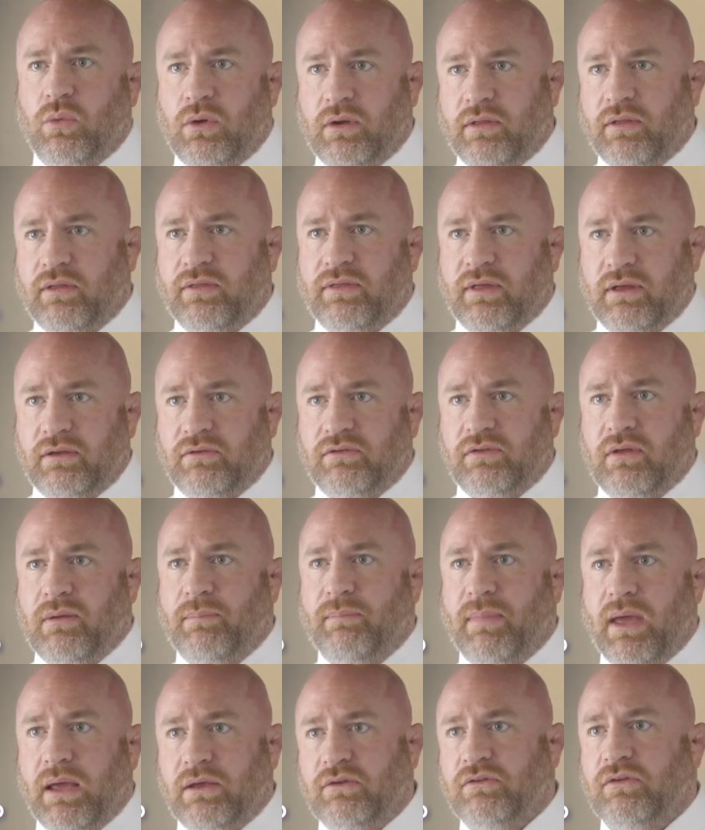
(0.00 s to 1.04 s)
one of the things
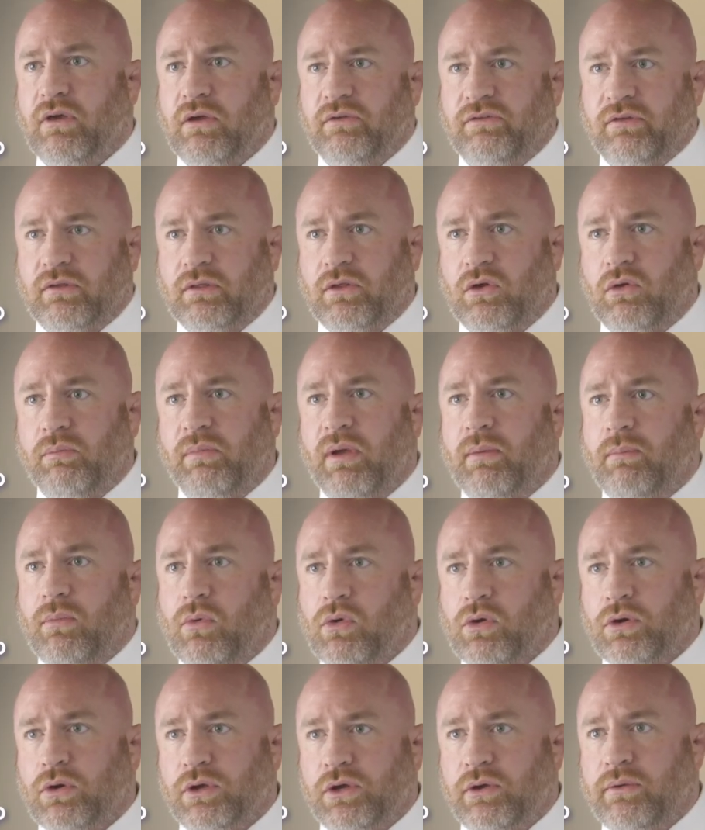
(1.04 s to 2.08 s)
that makes us a little bit
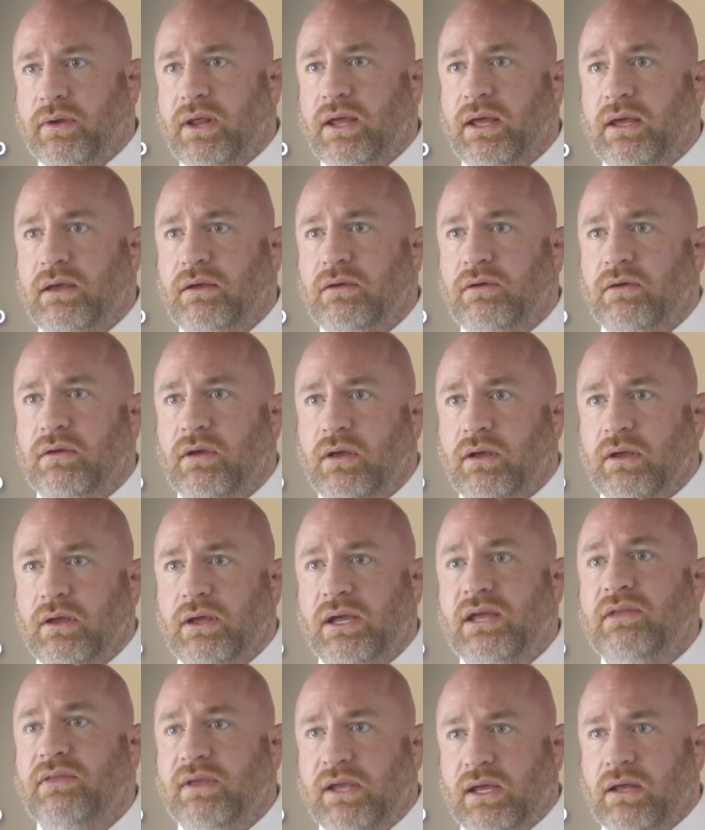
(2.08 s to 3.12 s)
more unique
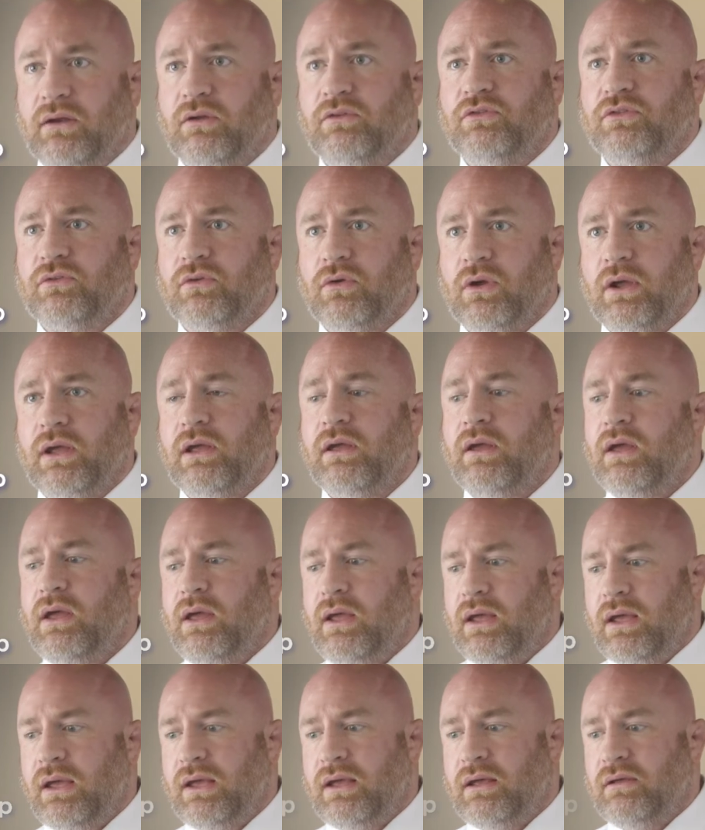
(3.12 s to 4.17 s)
in the industry
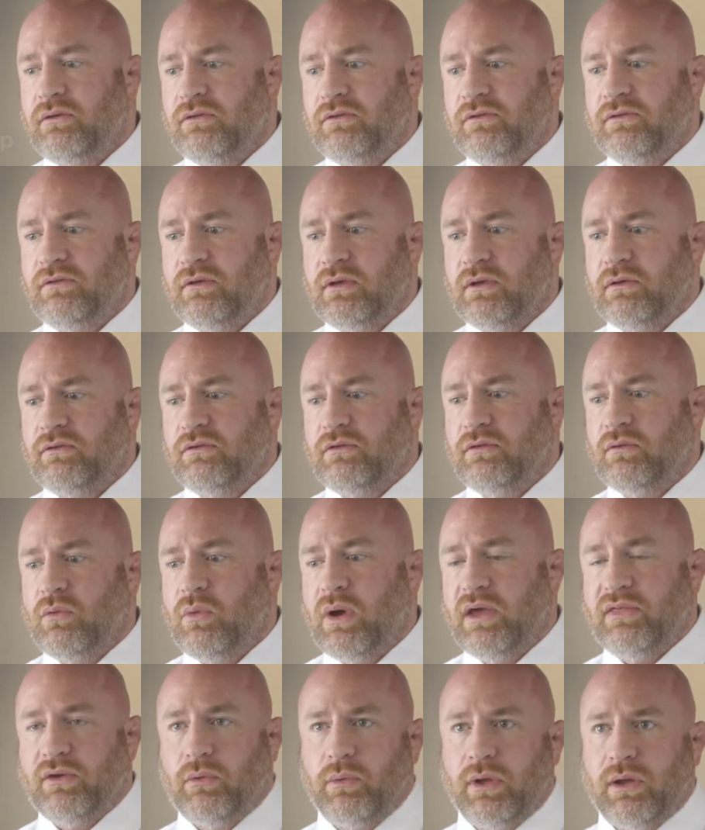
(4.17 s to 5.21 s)
is, is the
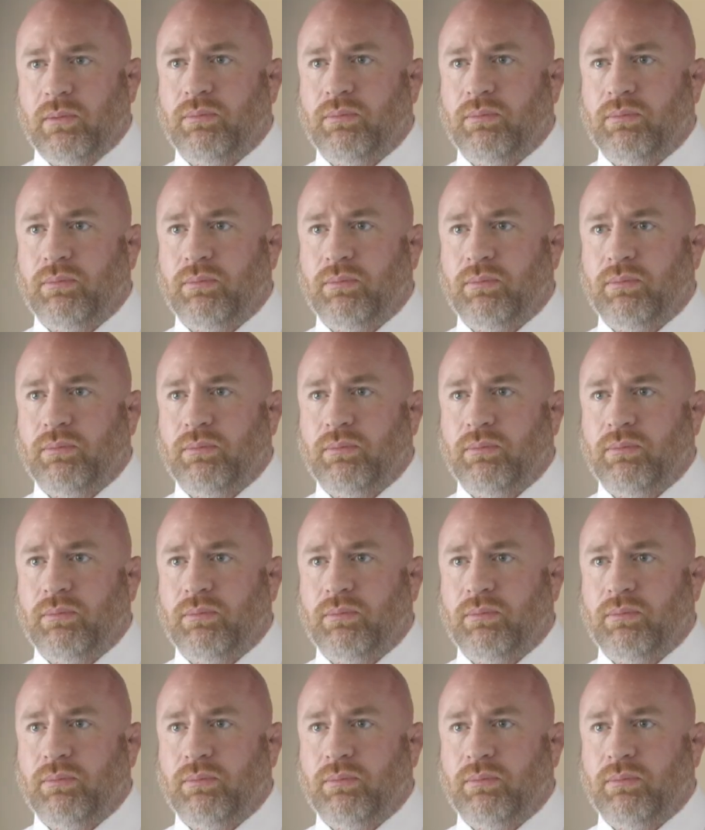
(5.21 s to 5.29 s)
way that we